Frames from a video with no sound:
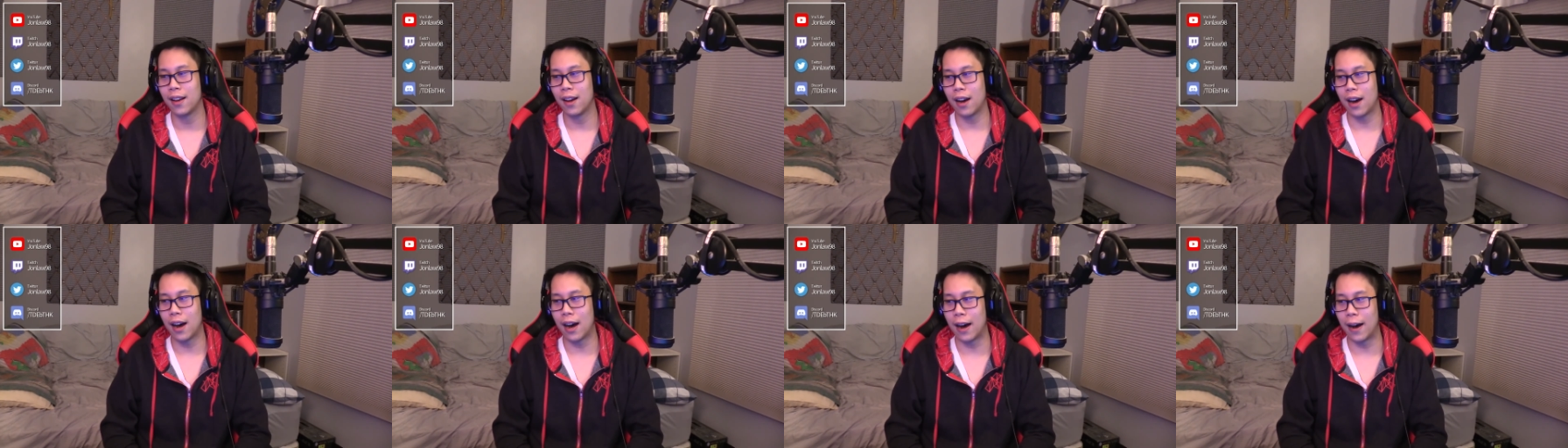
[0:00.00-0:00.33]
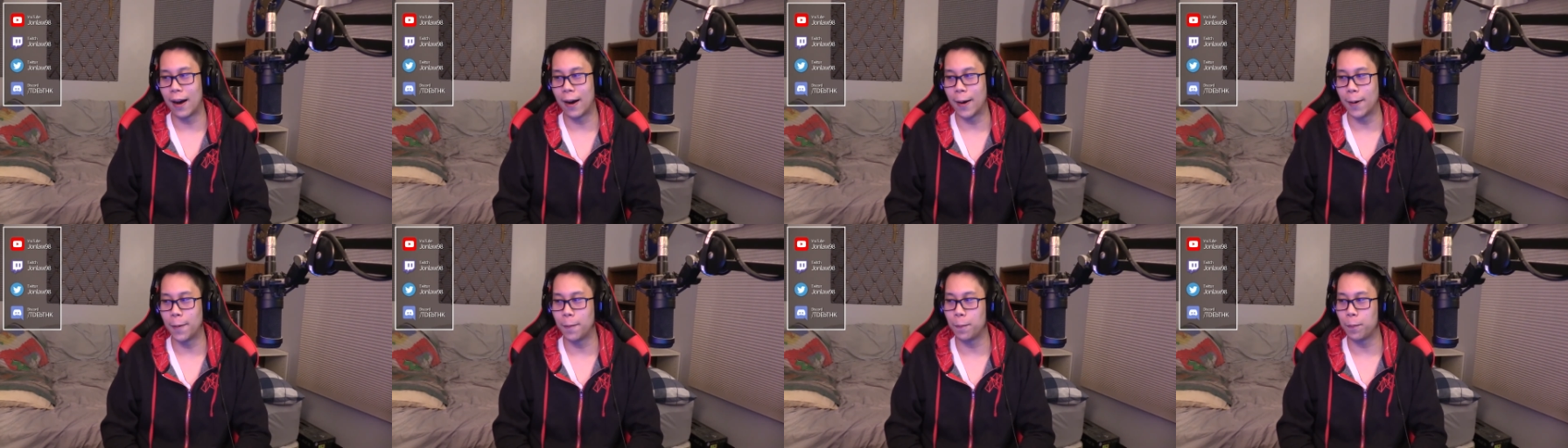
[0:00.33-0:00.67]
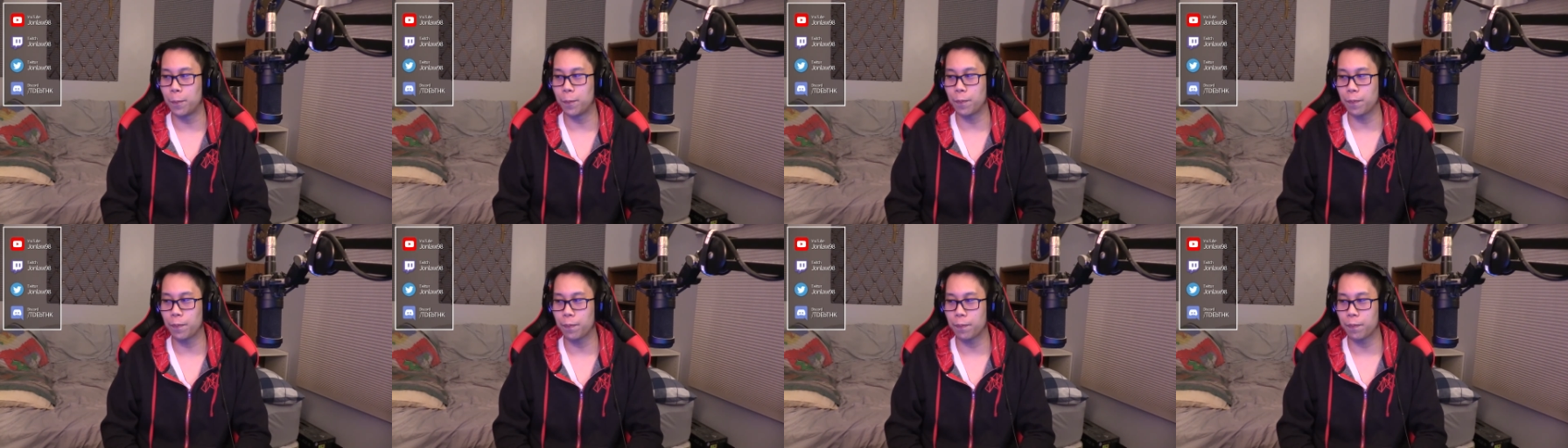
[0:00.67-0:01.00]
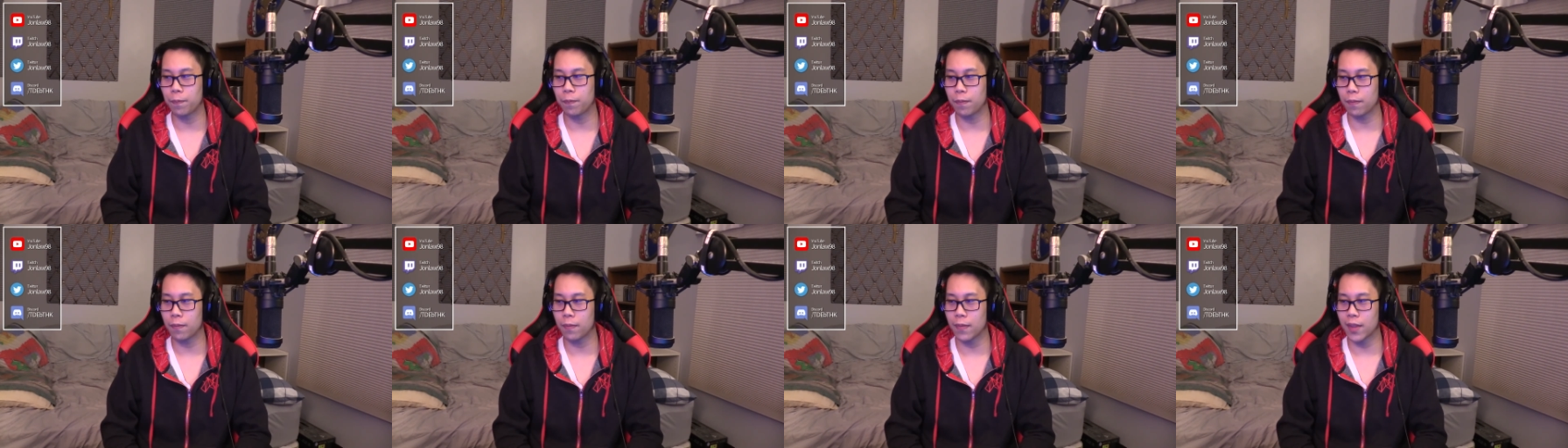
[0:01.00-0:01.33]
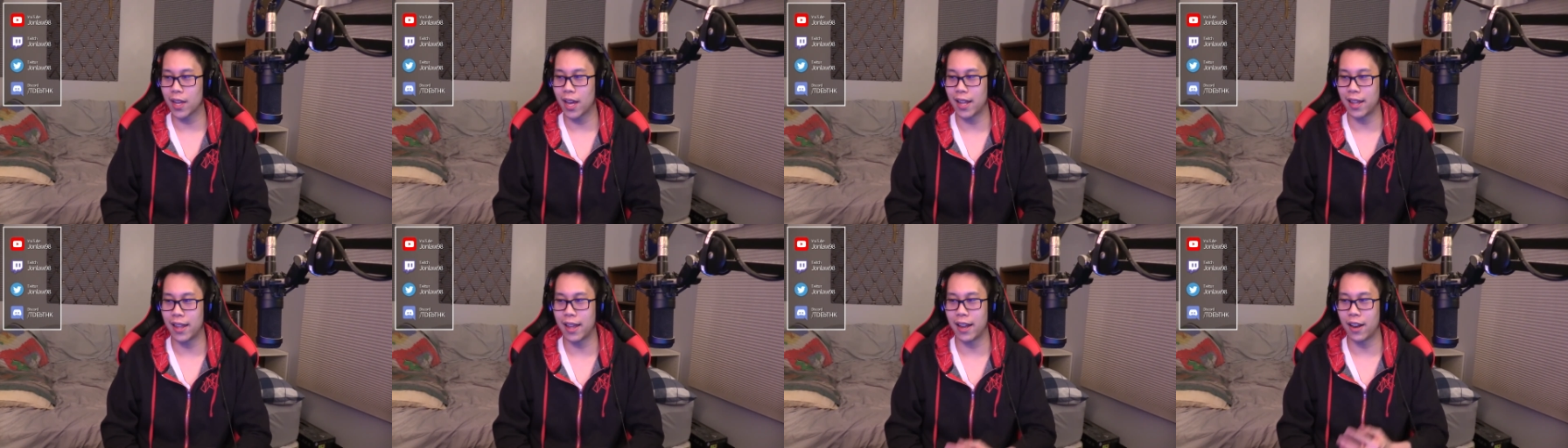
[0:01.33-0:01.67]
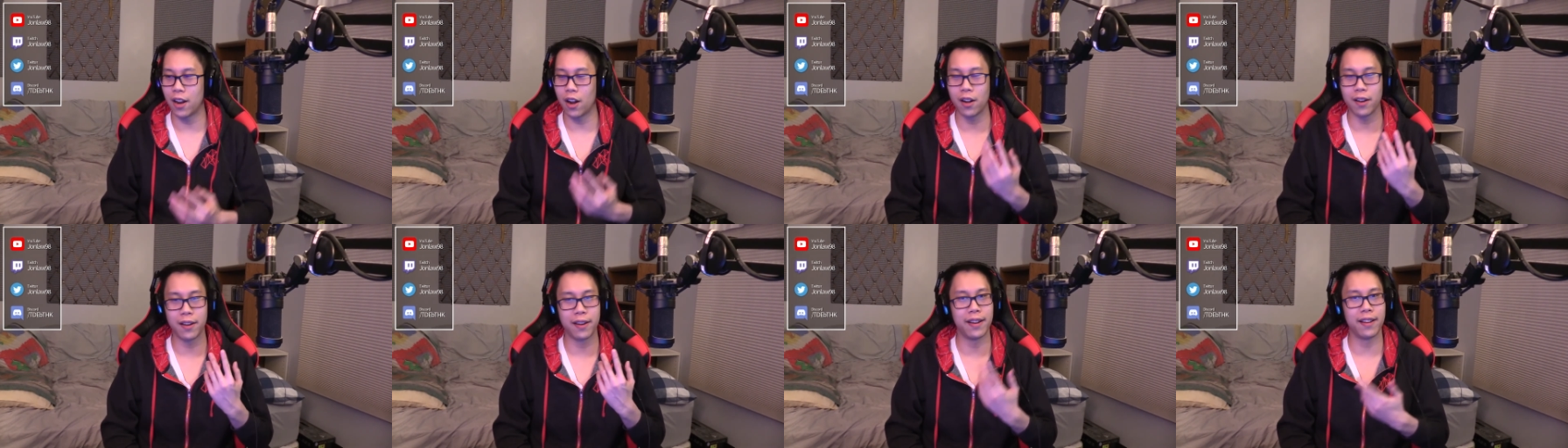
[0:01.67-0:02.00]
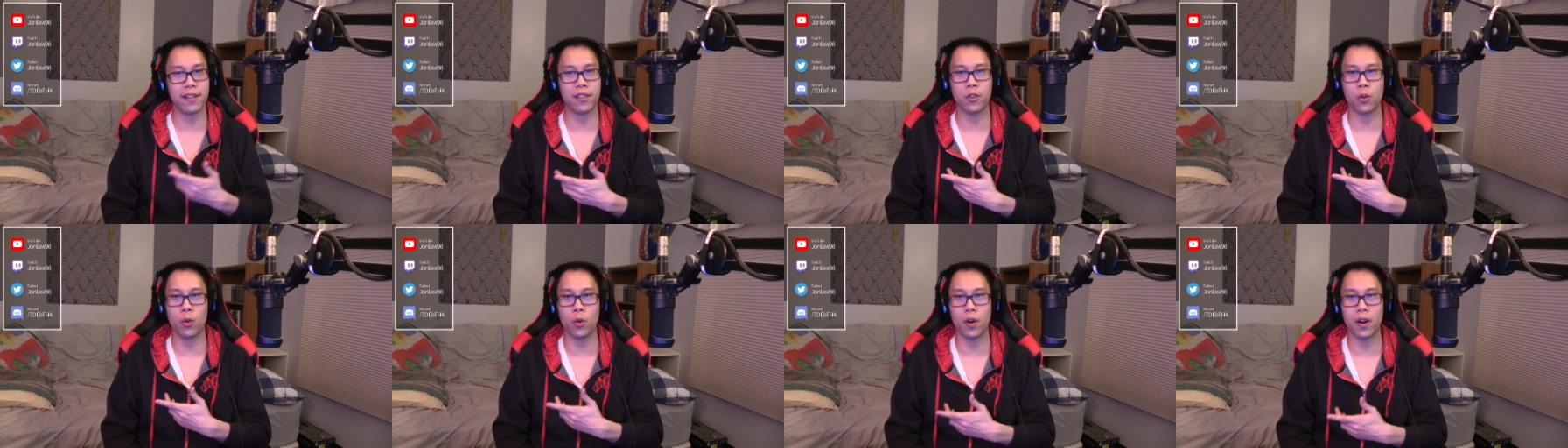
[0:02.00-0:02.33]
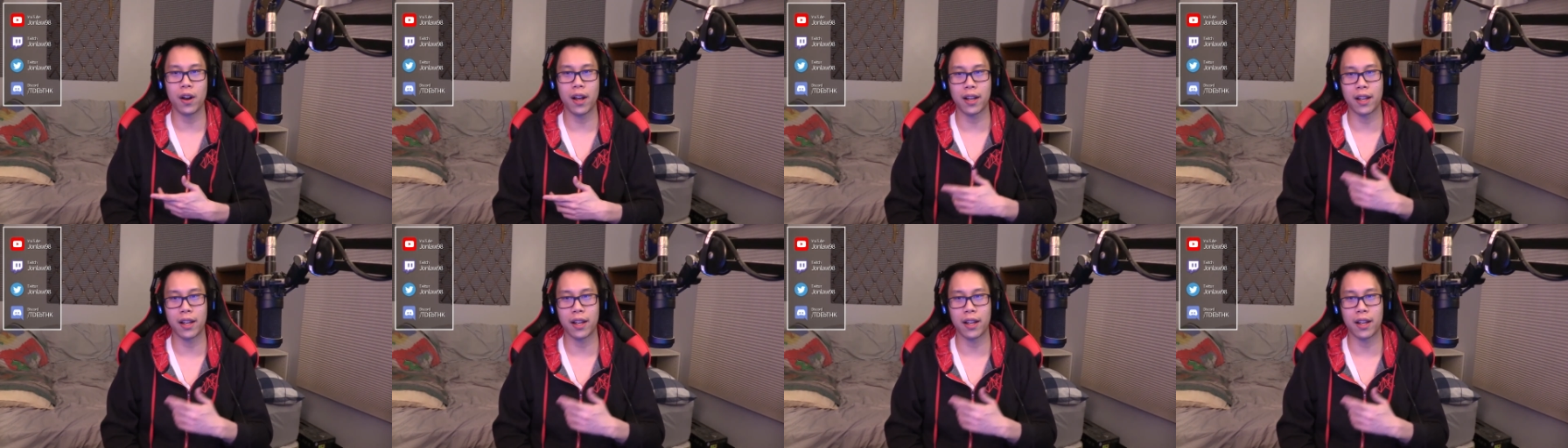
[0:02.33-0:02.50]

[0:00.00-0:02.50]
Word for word: And then on Discord,